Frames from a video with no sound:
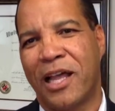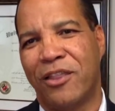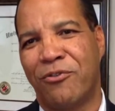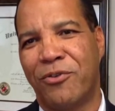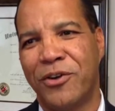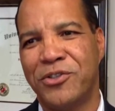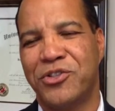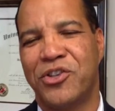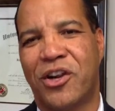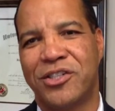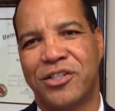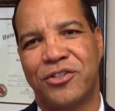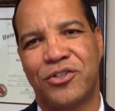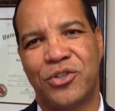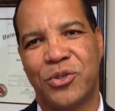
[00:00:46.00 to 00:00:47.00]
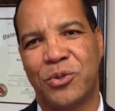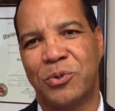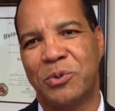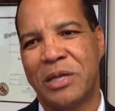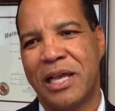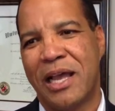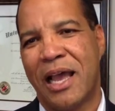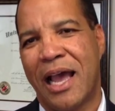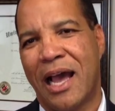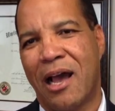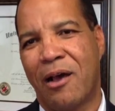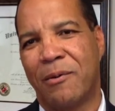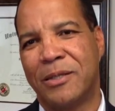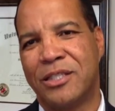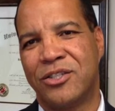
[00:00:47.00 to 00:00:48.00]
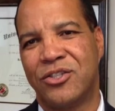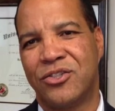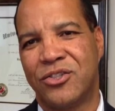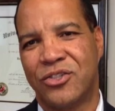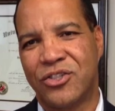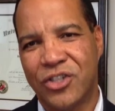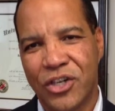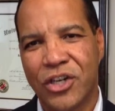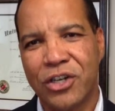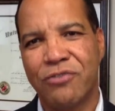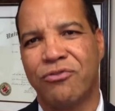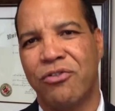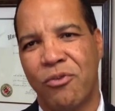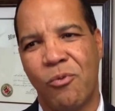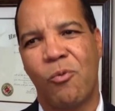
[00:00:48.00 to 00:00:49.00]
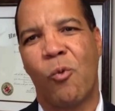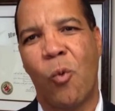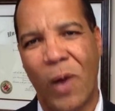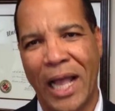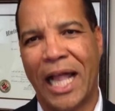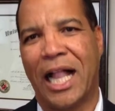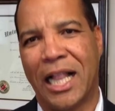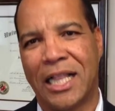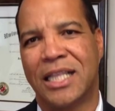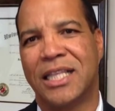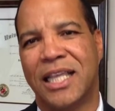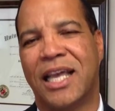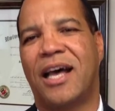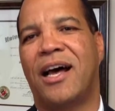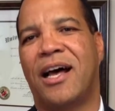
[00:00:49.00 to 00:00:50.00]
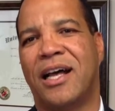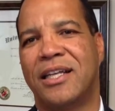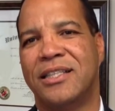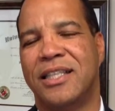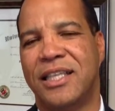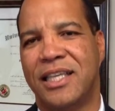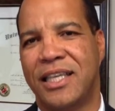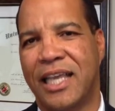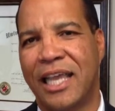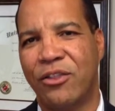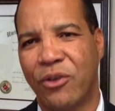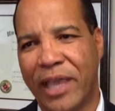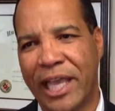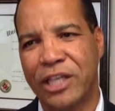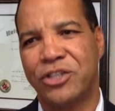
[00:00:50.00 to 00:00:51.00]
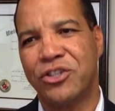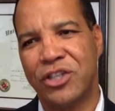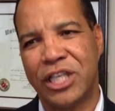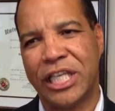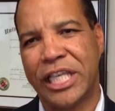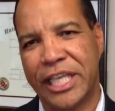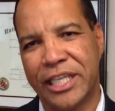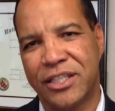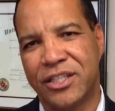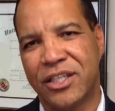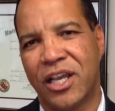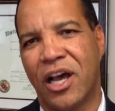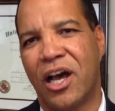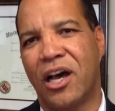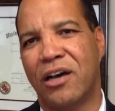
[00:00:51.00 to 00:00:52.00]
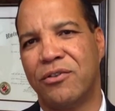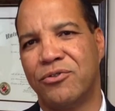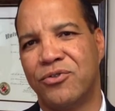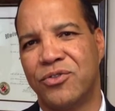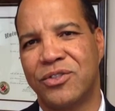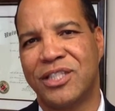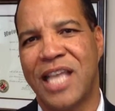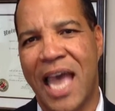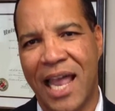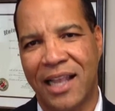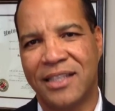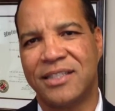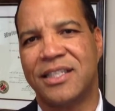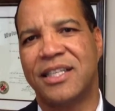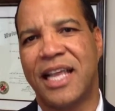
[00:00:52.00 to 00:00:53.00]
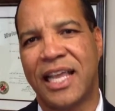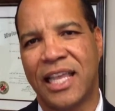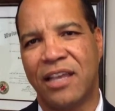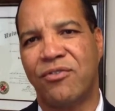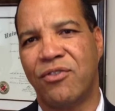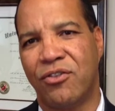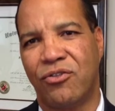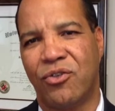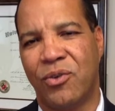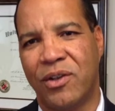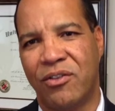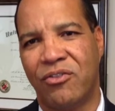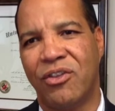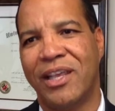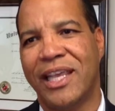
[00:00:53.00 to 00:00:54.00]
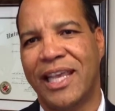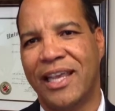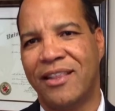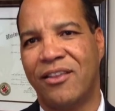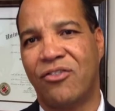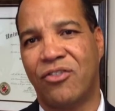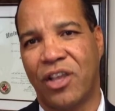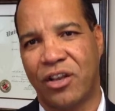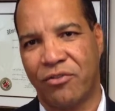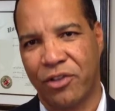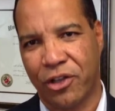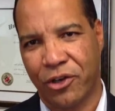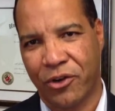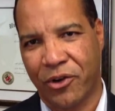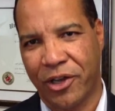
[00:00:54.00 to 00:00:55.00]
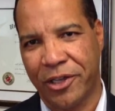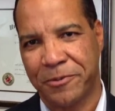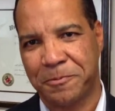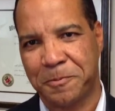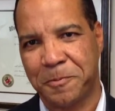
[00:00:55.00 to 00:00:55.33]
the first charge is to serve well the education needs of talented and gifted students in the state of Illinois.